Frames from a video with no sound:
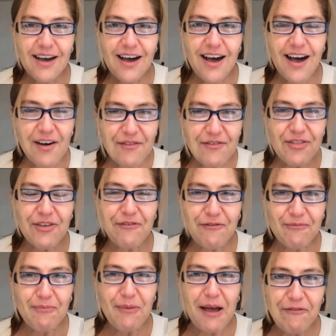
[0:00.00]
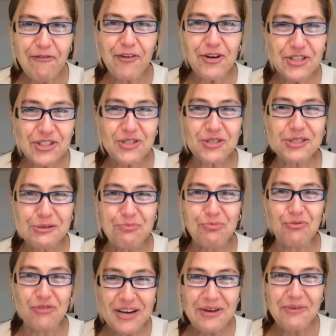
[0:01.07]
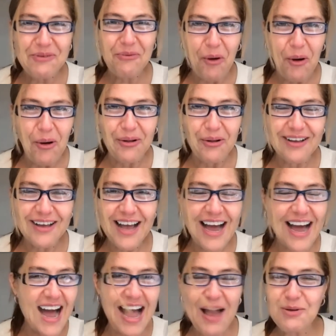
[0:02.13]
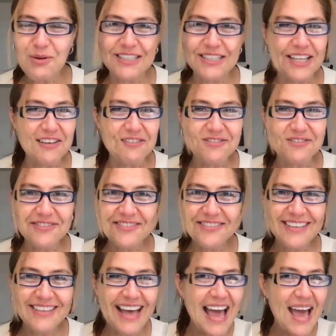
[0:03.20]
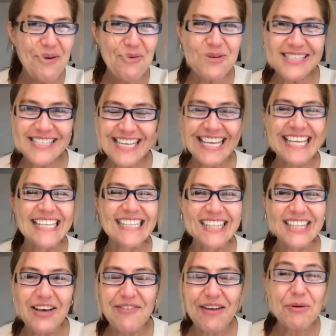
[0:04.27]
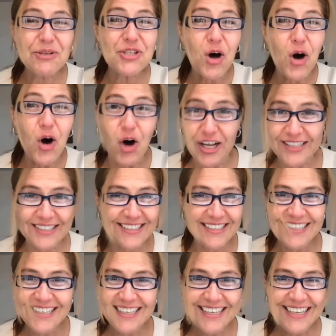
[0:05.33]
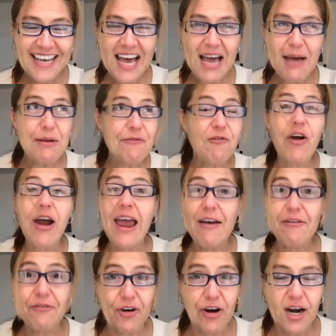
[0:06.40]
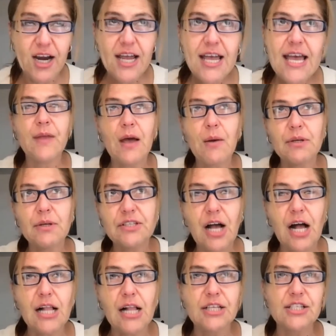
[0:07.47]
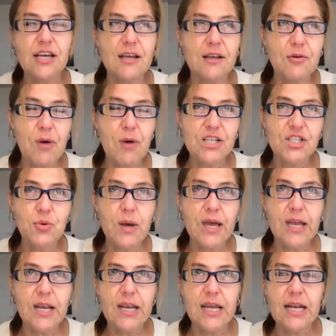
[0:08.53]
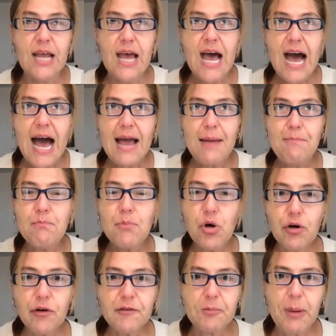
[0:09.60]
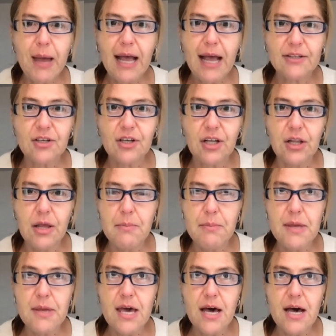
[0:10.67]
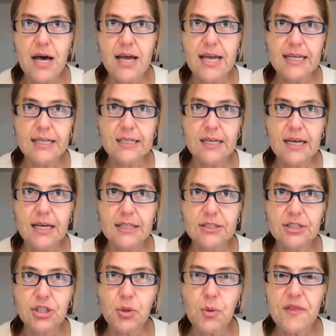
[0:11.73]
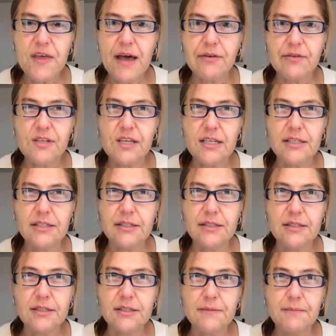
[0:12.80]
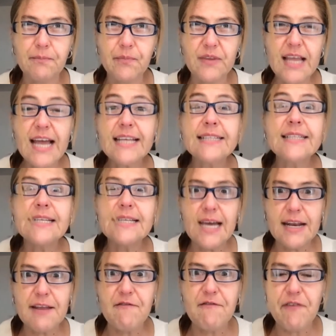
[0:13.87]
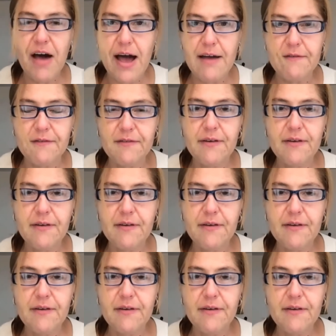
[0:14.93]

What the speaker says: of my first spring roll, I was in love. I was in love. I was hooked. I mean, forever. I went to college. I had graduated. I moved back to Colombia in 1995.